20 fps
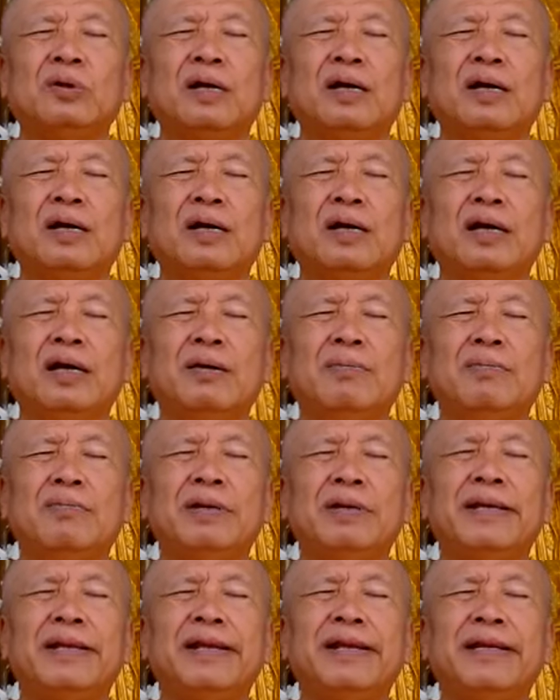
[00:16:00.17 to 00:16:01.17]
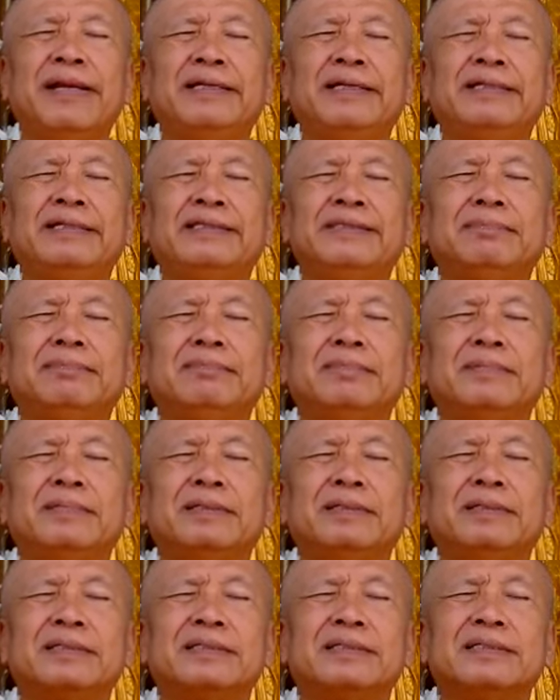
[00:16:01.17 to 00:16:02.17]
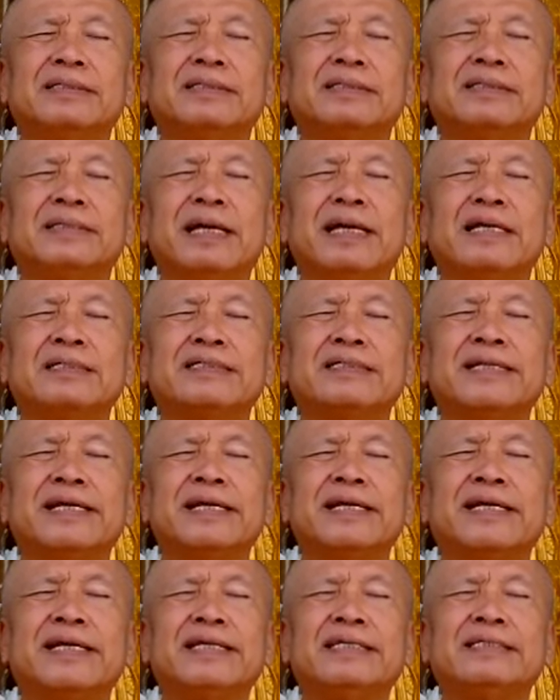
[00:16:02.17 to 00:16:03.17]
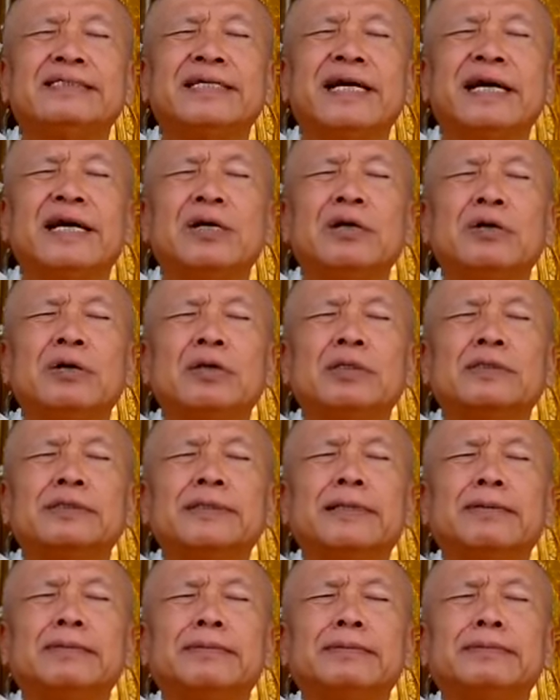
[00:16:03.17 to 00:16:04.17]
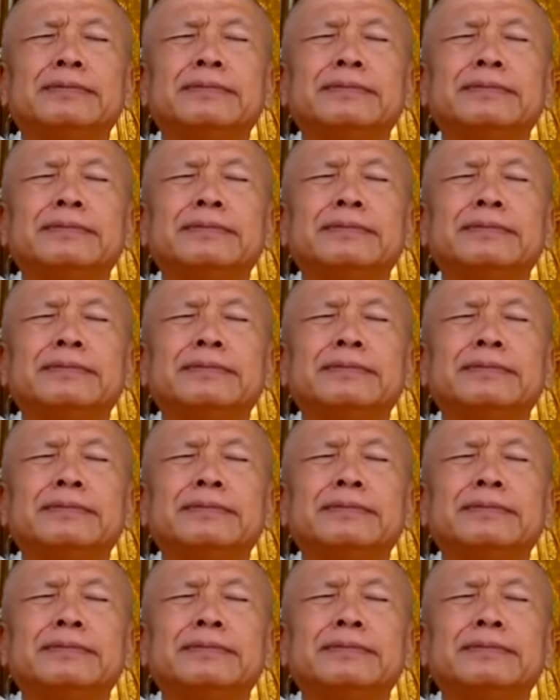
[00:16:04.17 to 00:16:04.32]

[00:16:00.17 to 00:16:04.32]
your breathing, touching inside the nostril.